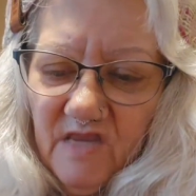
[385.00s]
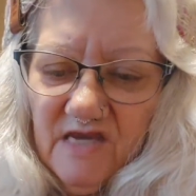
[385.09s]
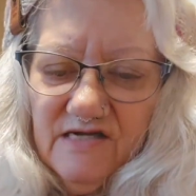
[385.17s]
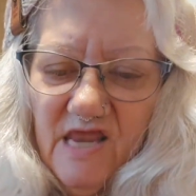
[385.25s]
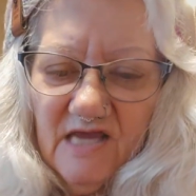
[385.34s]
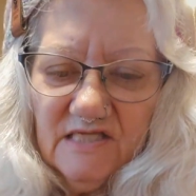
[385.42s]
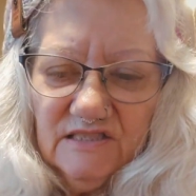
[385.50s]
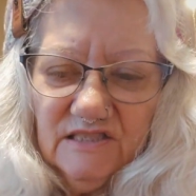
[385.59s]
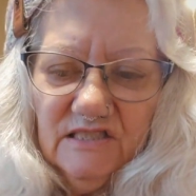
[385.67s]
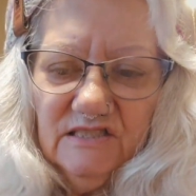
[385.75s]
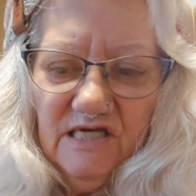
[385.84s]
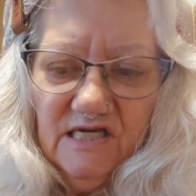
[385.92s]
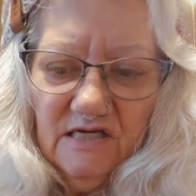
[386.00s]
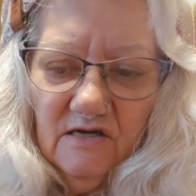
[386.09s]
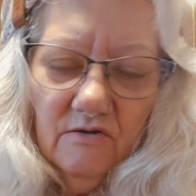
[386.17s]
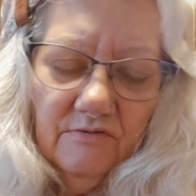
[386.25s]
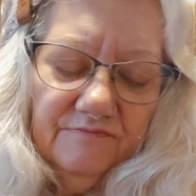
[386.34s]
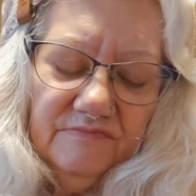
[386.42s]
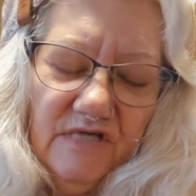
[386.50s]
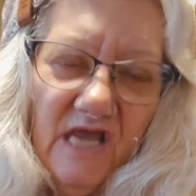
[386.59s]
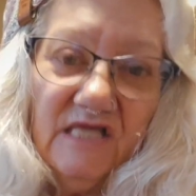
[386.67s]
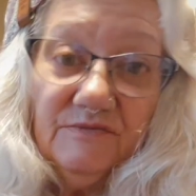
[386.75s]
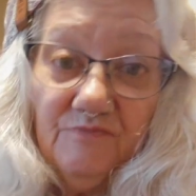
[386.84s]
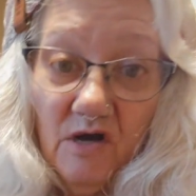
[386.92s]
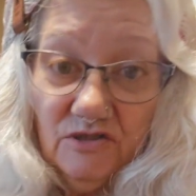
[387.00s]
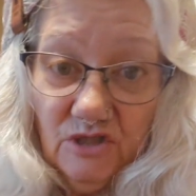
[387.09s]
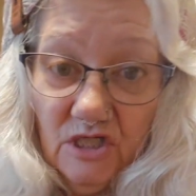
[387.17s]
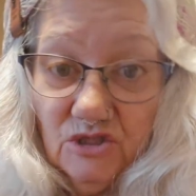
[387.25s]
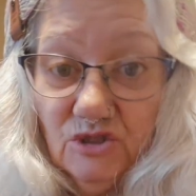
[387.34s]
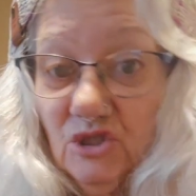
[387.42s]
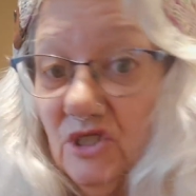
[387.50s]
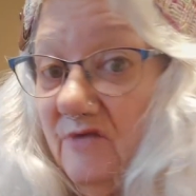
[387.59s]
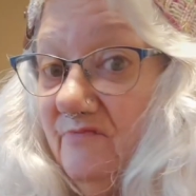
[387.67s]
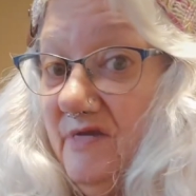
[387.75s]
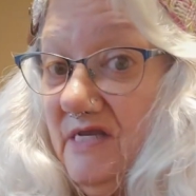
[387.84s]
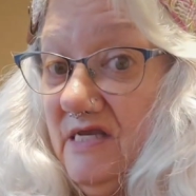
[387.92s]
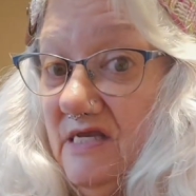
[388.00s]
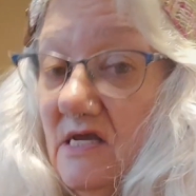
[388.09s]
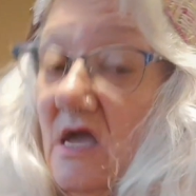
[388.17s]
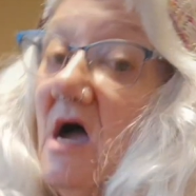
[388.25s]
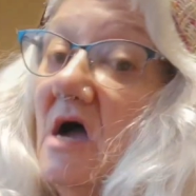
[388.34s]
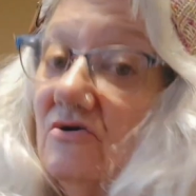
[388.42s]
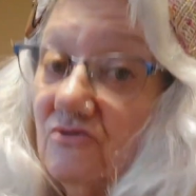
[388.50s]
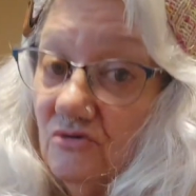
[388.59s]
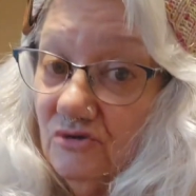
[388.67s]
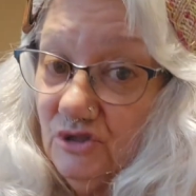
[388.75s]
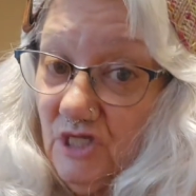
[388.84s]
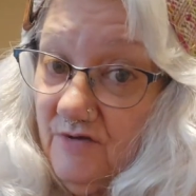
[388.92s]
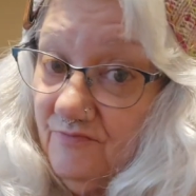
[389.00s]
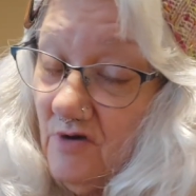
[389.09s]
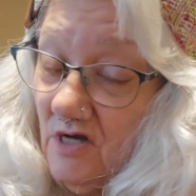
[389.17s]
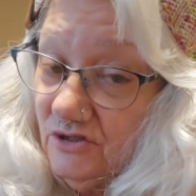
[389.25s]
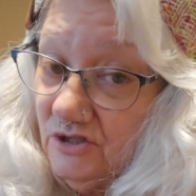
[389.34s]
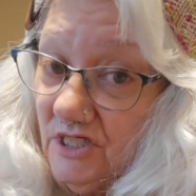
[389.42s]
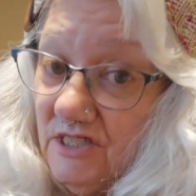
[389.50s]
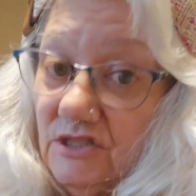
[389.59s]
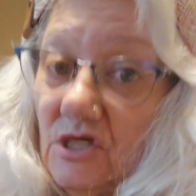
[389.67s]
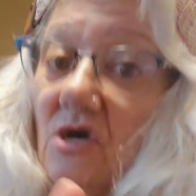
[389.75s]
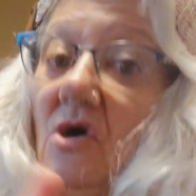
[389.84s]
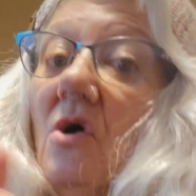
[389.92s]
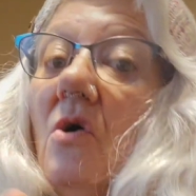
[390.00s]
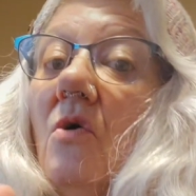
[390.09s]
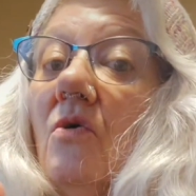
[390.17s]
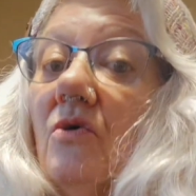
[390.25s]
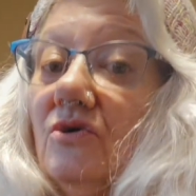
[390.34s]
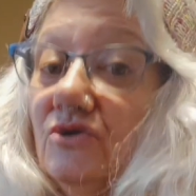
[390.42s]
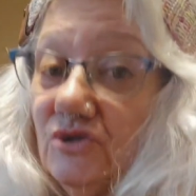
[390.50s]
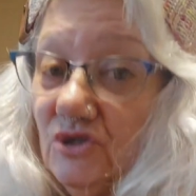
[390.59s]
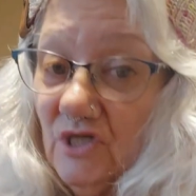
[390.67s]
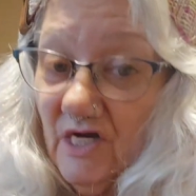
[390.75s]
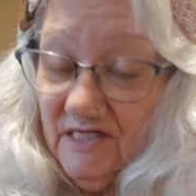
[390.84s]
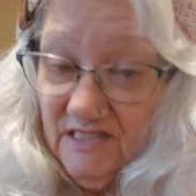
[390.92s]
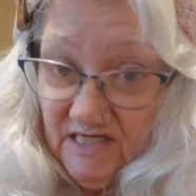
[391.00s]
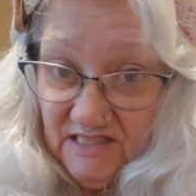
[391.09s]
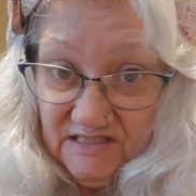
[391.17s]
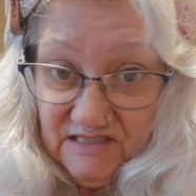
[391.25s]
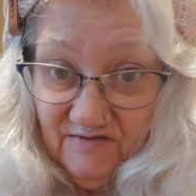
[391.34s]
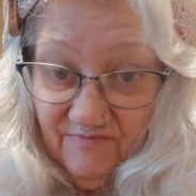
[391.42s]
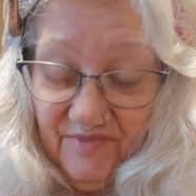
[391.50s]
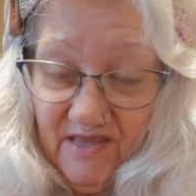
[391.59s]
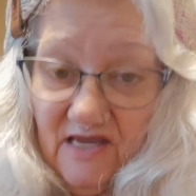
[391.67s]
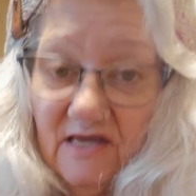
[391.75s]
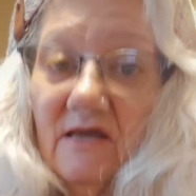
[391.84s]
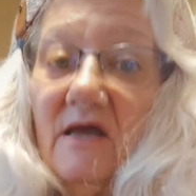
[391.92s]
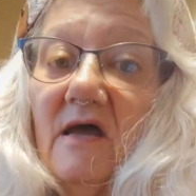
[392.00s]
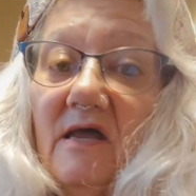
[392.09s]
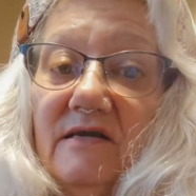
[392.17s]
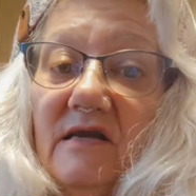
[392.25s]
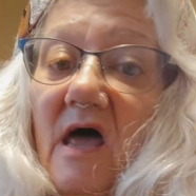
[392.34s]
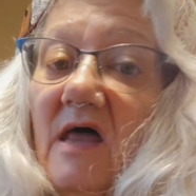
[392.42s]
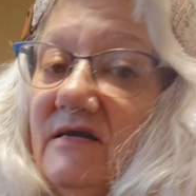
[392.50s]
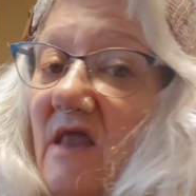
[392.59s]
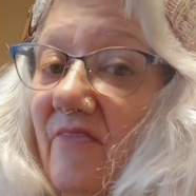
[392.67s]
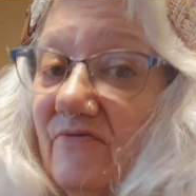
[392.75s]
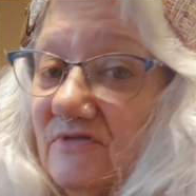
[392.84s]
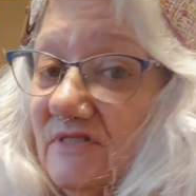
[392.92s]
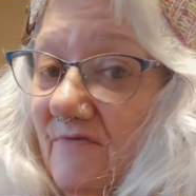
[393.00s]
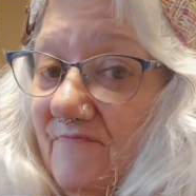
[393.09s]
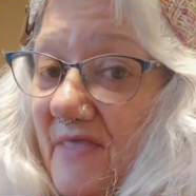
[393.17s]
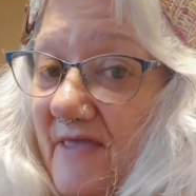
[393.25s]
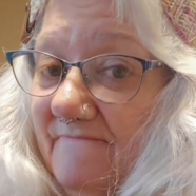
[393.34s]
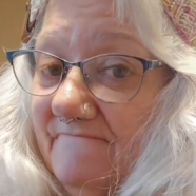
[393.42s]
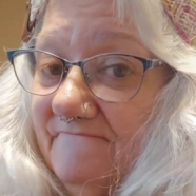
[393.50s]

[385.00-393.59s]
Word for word: Next project, should it be a crochet project, or should I knit something, another something?